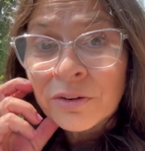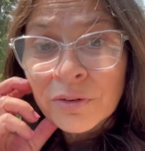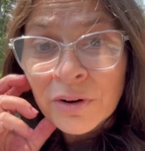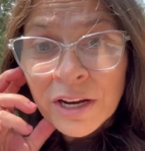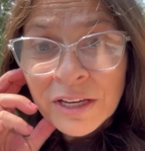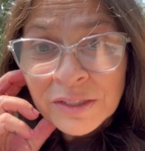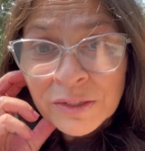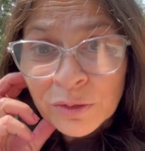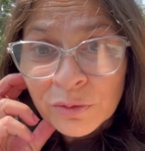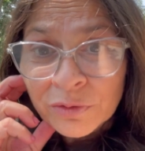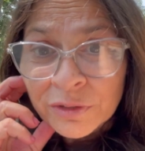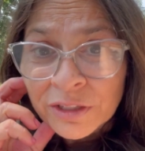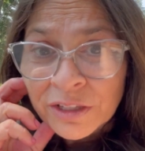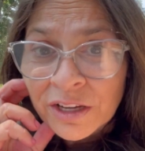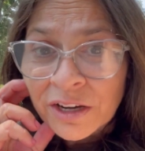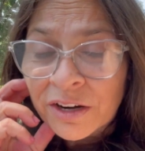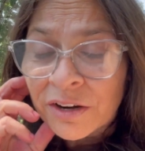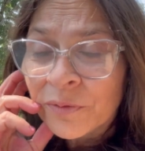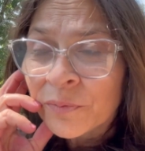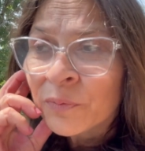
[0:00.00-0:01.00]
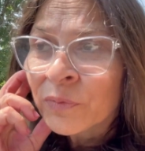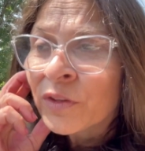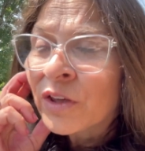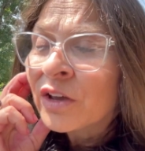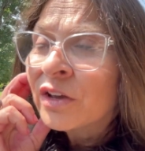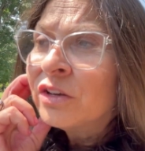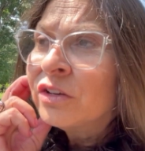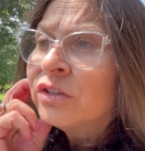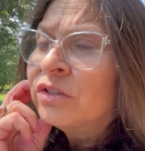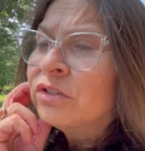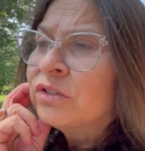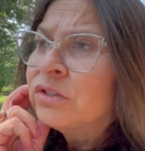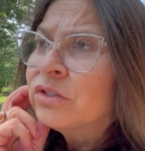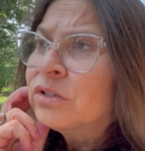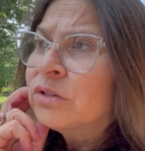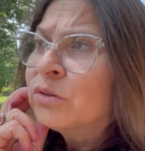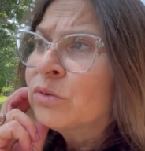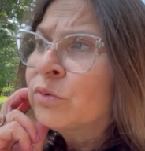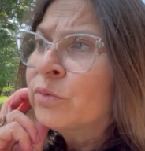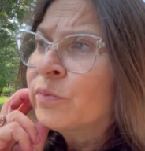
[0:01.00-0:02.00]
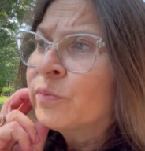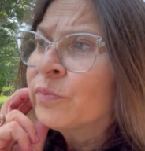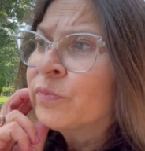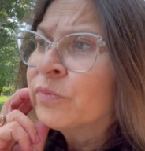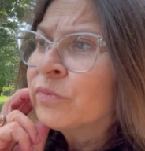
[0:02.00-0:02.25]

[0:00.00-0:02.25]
race over there. So